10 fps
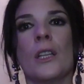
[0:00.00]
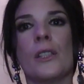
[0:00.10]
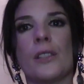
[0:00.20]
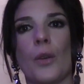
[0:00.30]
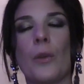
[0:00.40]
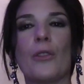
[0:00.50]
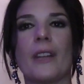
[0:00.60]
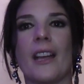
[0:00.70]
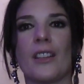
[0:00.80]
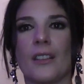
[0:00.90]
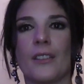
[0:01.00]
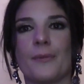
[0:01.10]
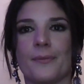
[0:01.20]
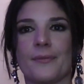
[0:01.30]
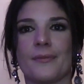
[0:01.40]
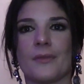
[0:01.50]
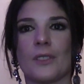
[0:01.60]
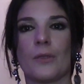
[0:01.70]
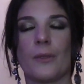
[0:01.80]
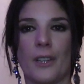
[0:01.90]
so we already had a
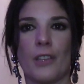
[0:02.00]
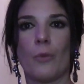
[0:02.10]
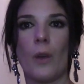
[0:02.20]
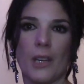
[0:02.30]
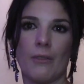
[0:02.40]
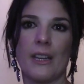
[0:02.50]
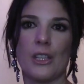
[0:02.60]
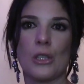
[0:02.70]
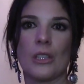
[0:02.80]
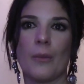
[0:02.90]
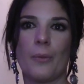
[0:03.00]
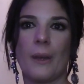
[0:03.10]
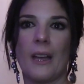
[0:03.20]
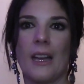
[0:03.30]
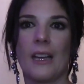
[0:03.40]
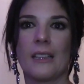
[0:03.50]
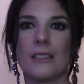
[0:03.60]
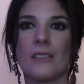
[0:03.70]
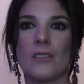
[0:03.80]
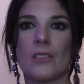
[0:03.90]
very good working relationship,
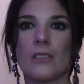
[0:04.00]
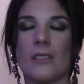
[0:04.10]
and